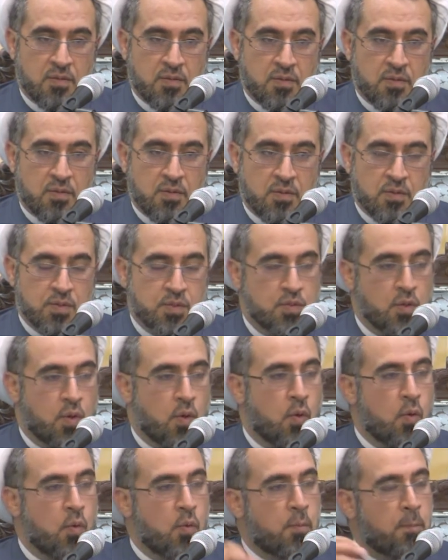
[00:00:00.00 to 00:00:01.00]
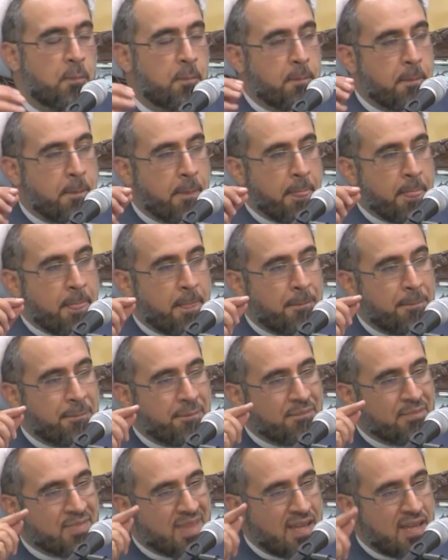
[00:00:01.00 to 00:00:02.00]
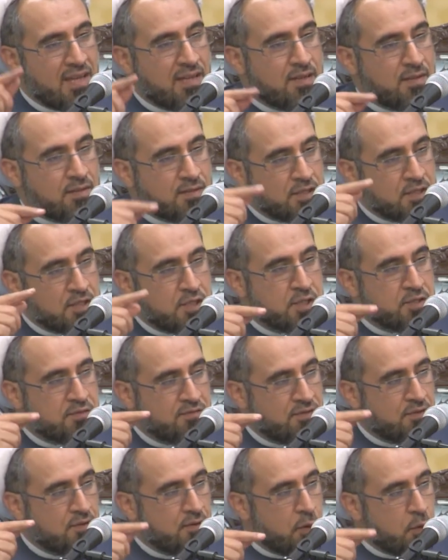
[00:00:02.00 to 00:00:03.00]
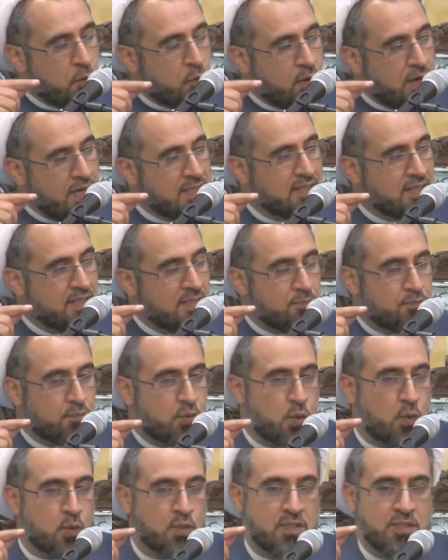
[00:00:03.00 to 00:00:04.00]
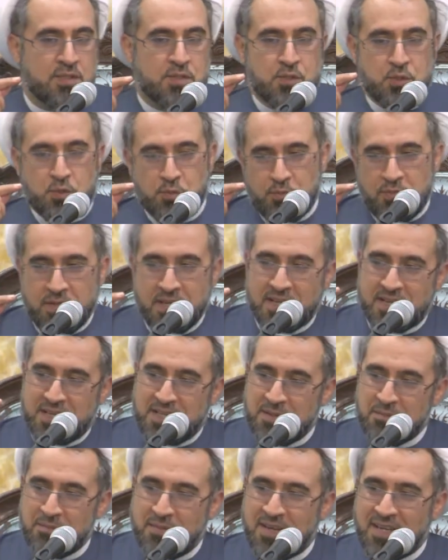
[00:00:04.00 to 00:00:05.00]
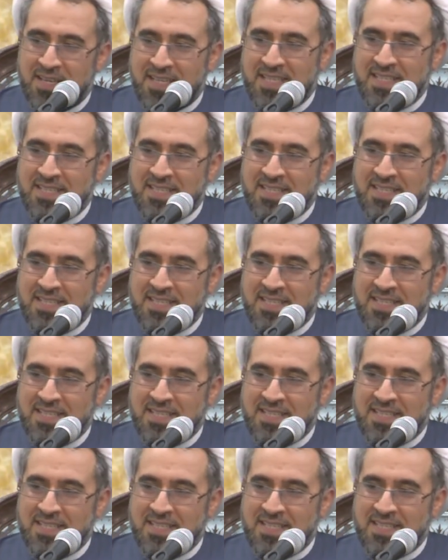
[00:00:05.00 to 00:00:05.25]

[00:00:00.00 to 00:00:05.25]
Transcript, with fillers: So this is a vital importance to bear in mind